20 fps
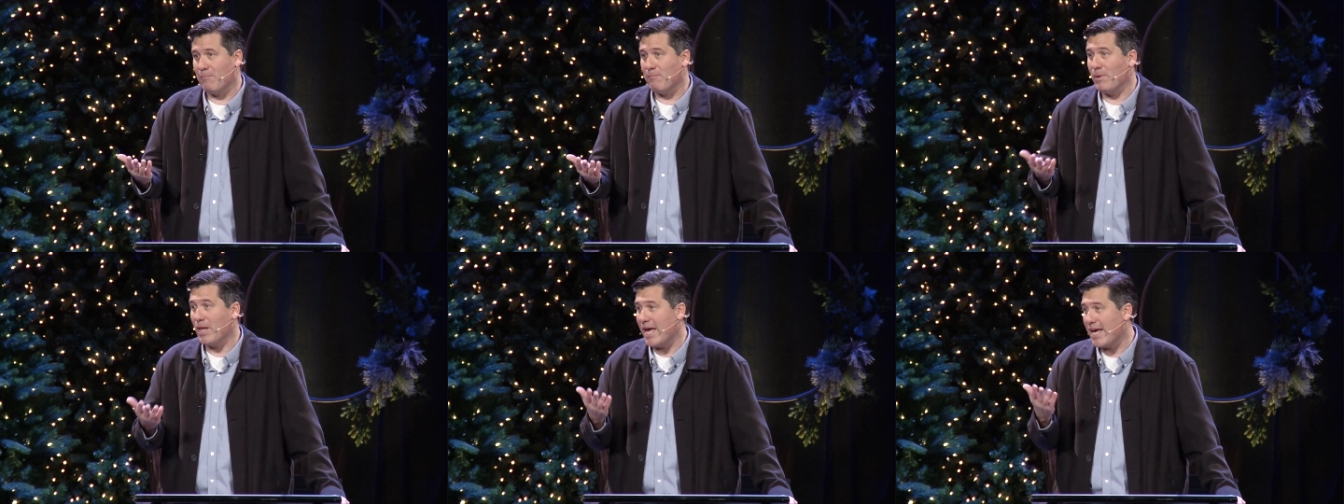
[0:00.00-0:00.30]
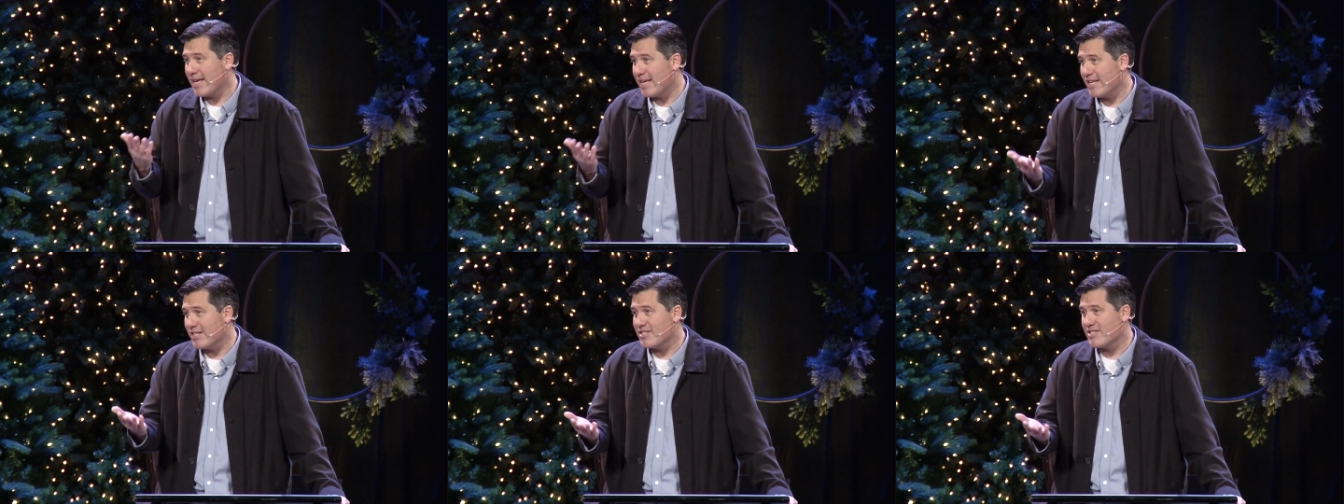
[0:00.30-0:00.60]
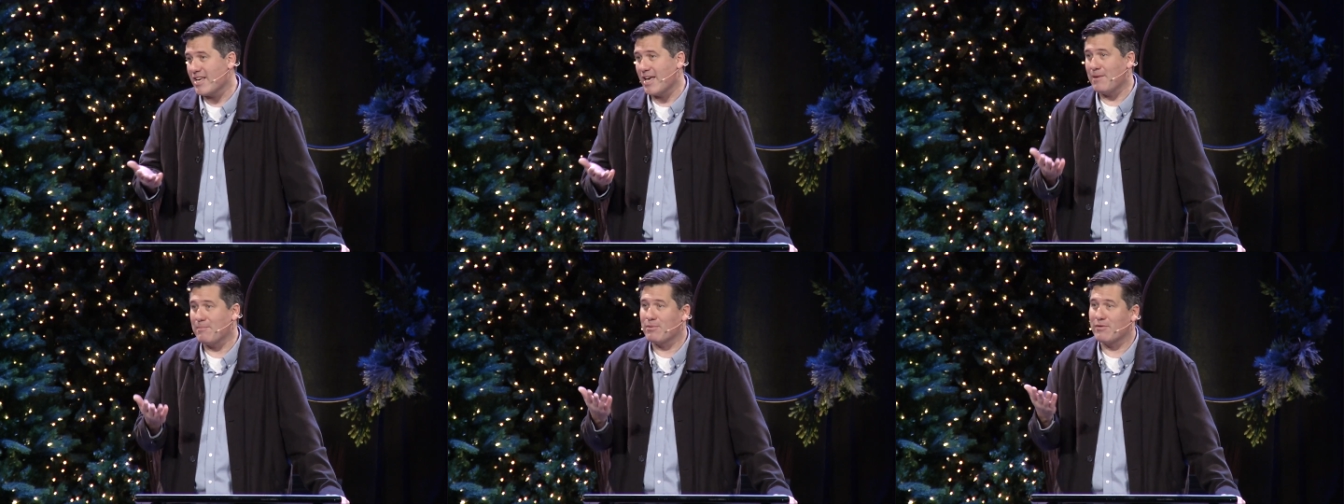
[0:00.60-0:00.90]

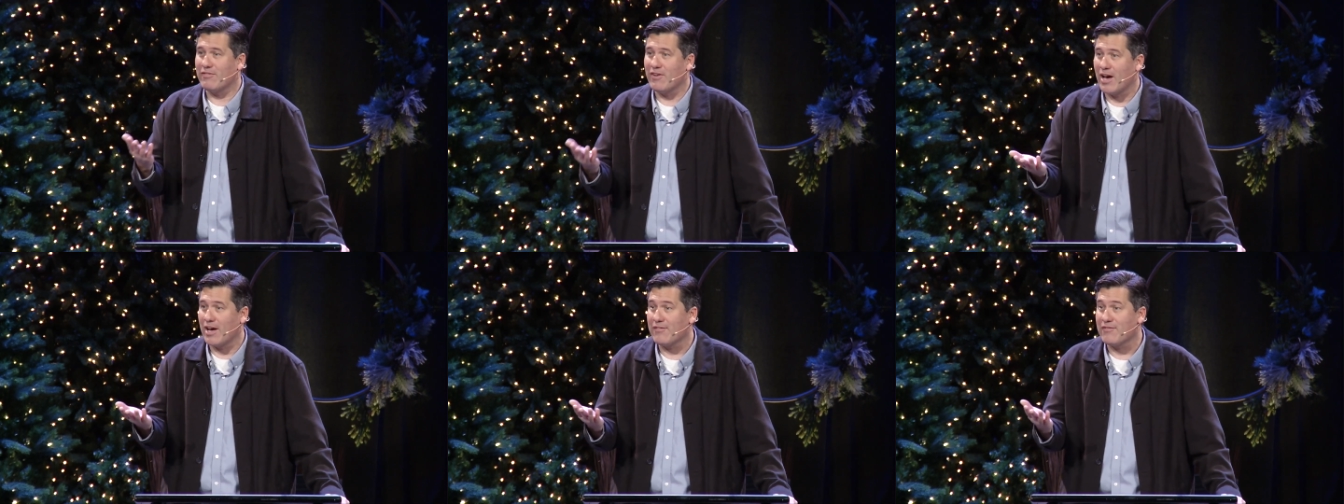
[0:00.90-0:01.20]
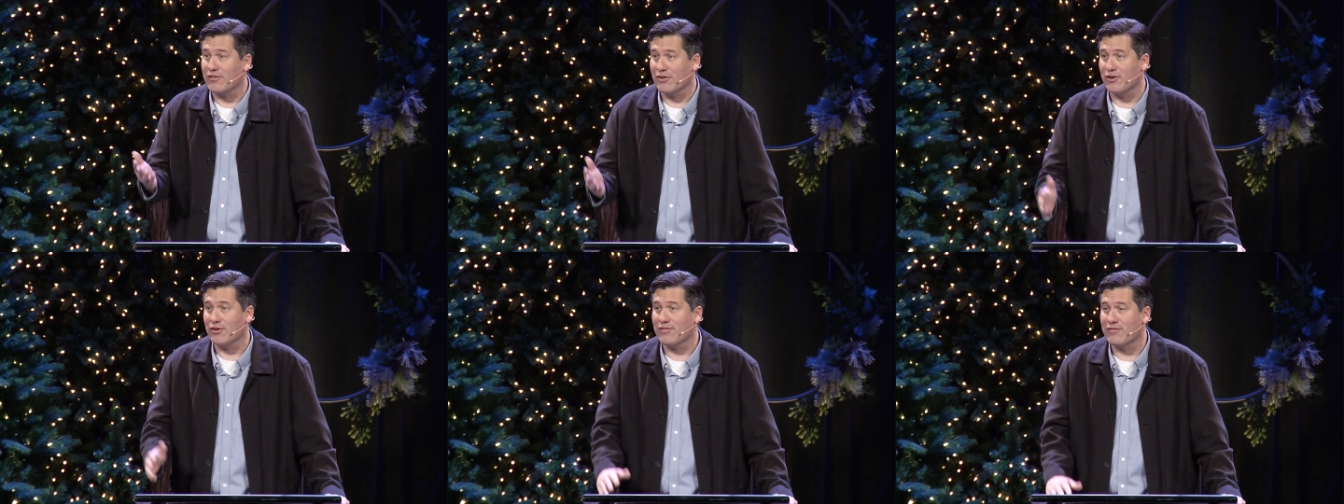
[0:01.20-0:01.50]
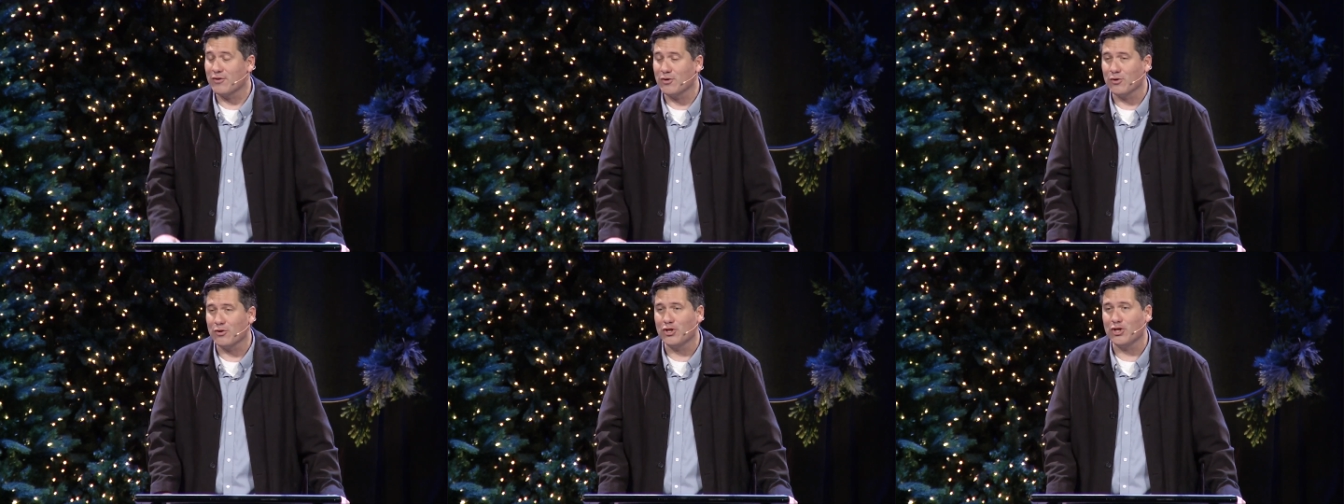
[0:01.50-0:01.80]
blankets and provide for your
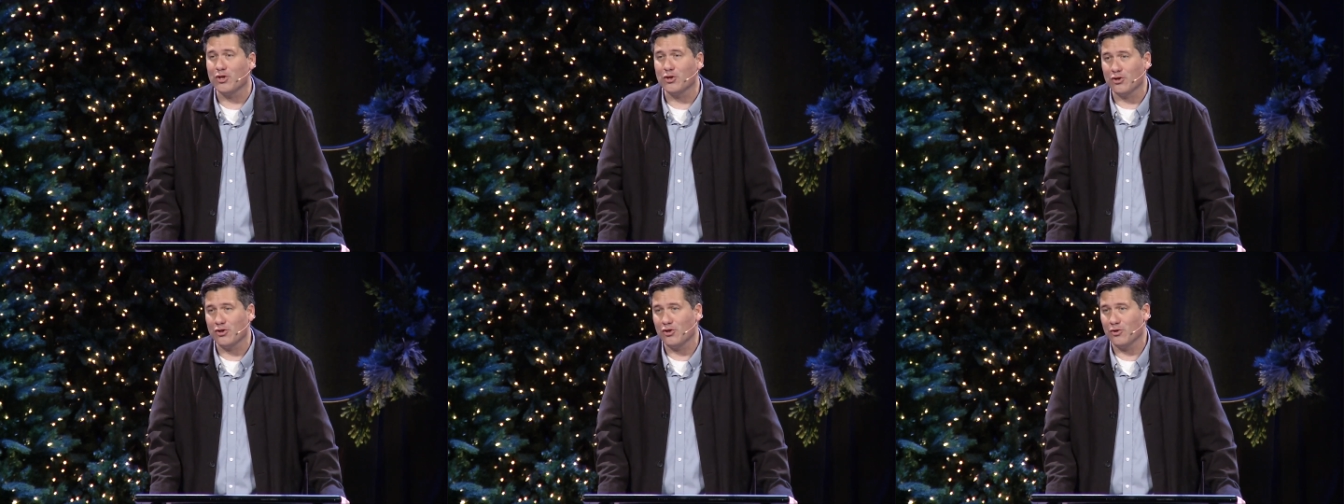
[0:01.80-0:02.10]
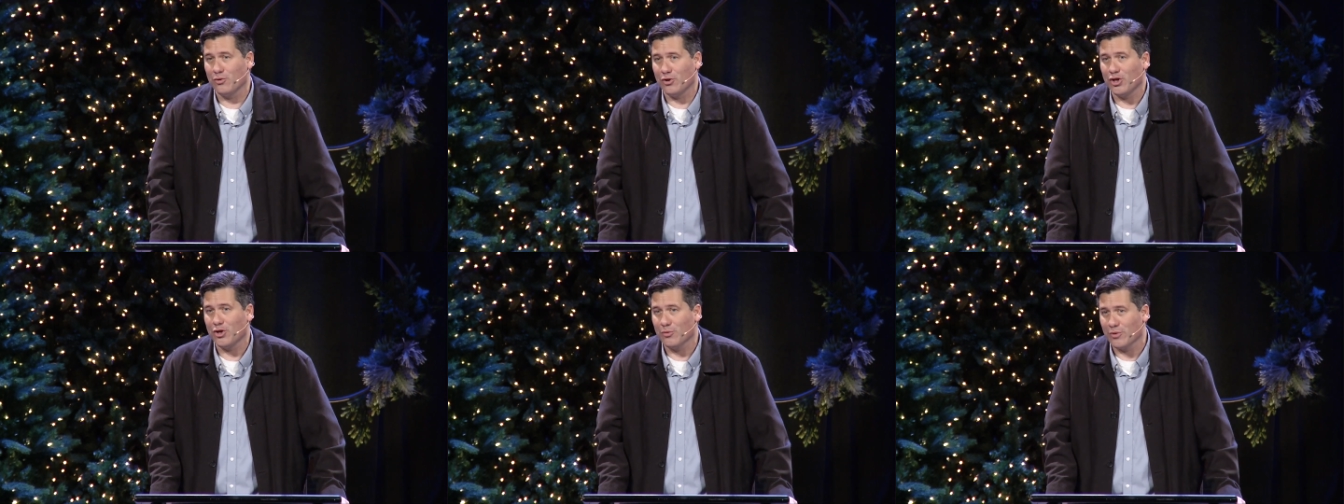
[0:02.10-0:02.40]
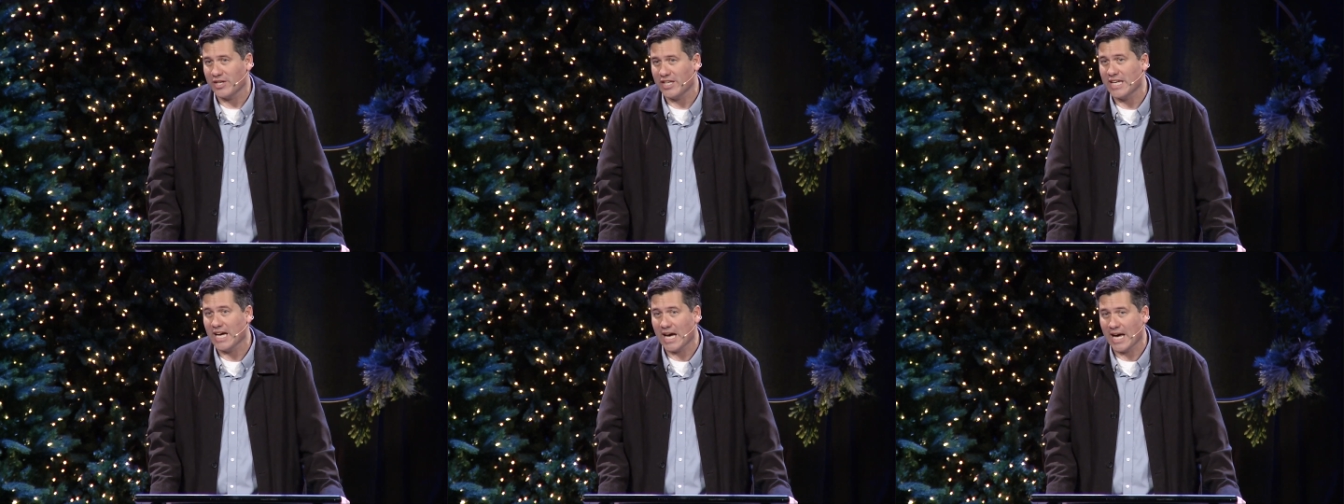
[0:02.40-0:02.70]
food, you, you, you
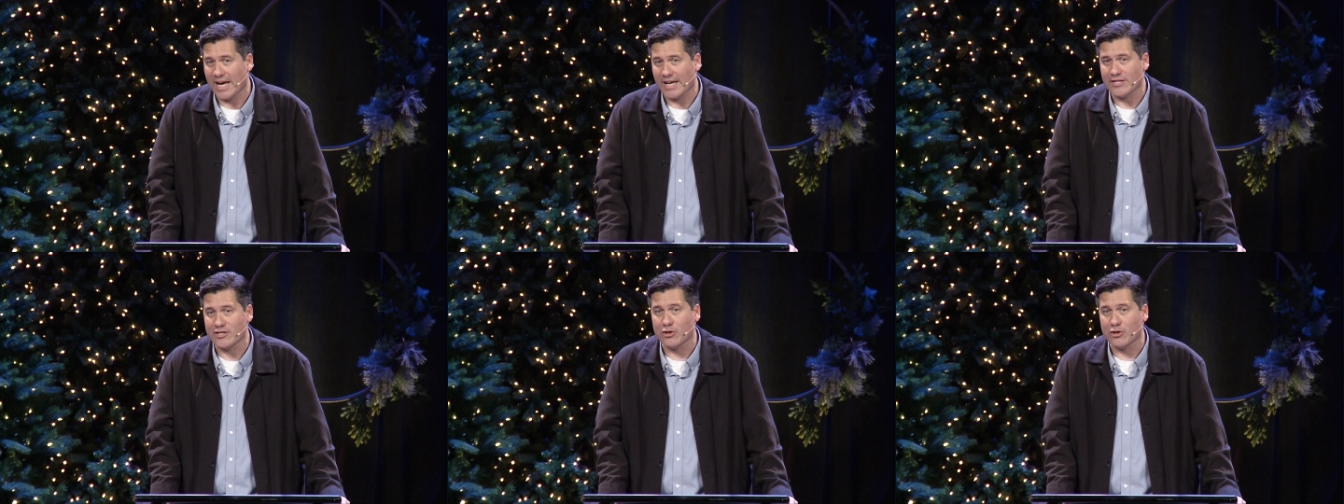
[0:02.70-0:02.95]
would die.